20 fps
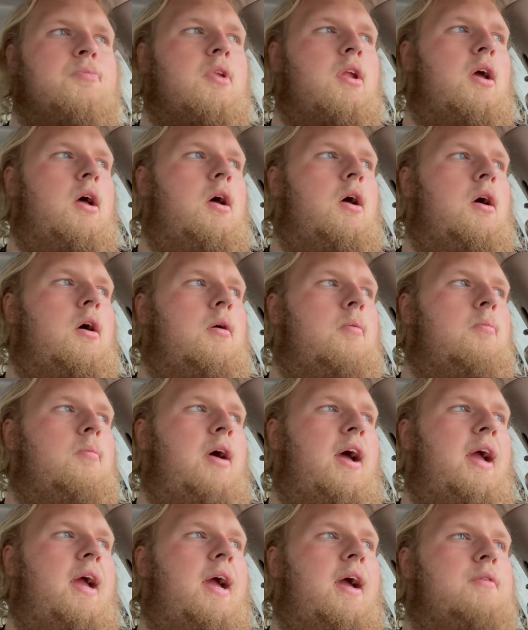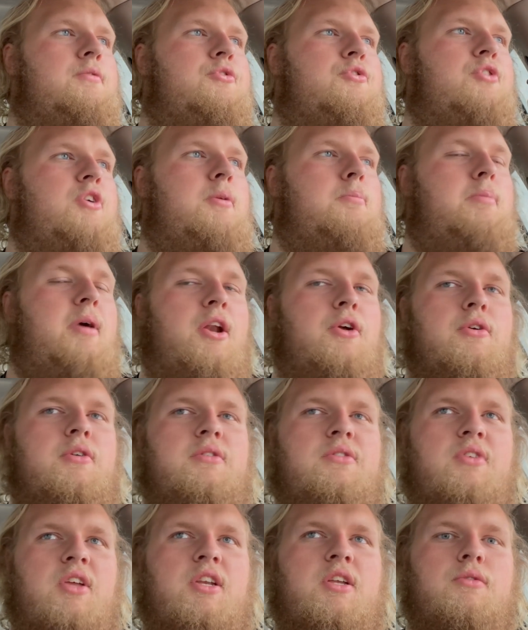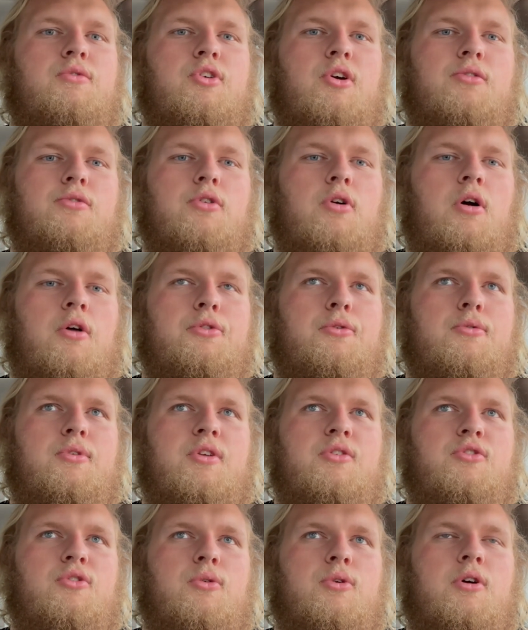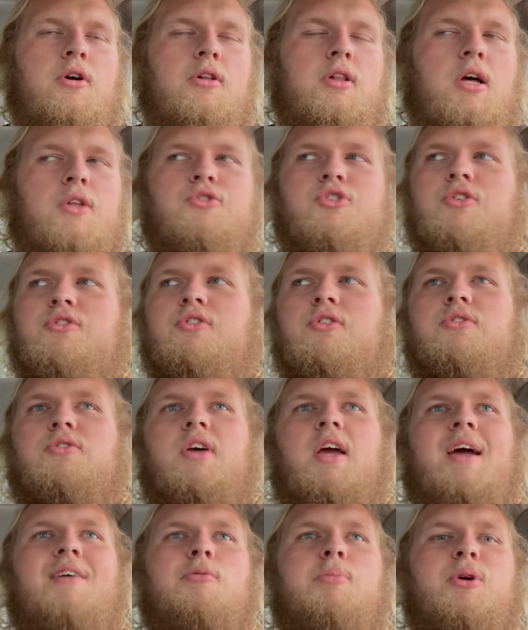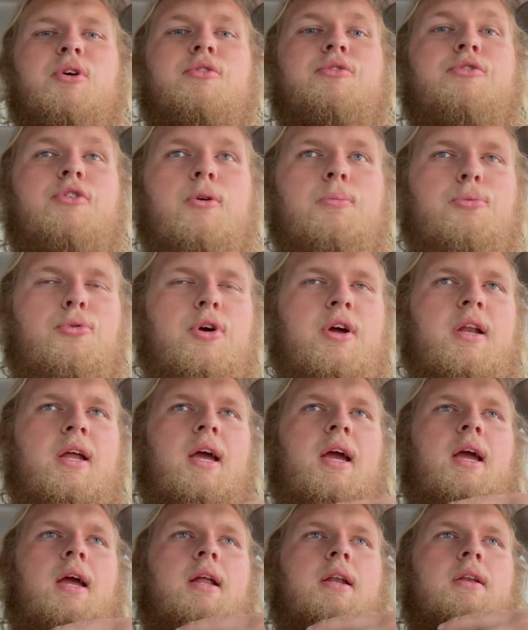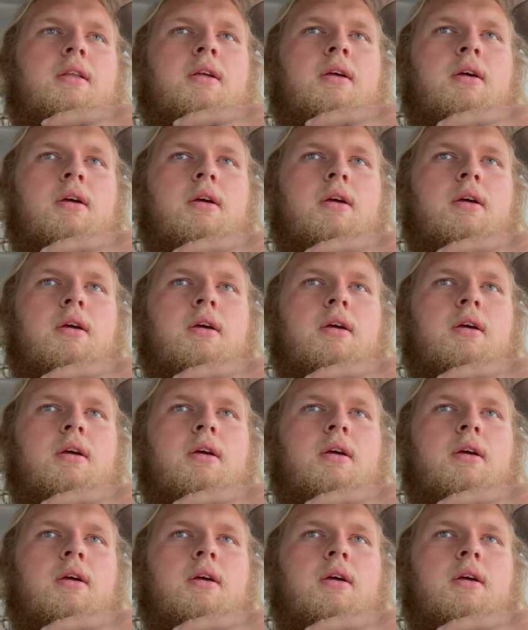I have seen better incentives overall through these new car lots just because they have a bigger footprint and